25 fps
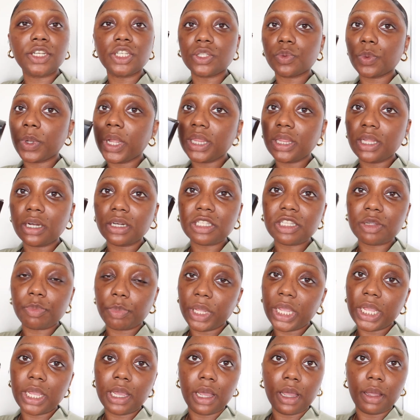just went in there to
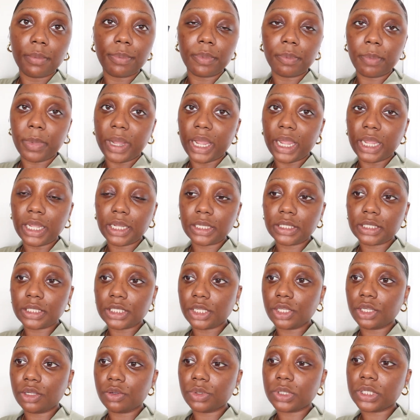pick up my
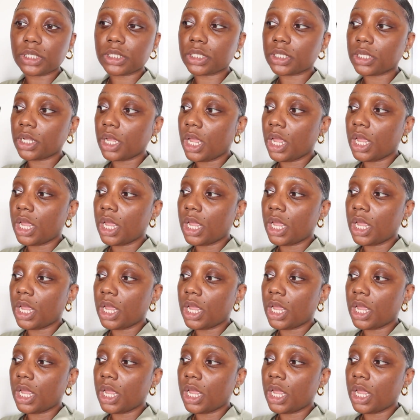continuous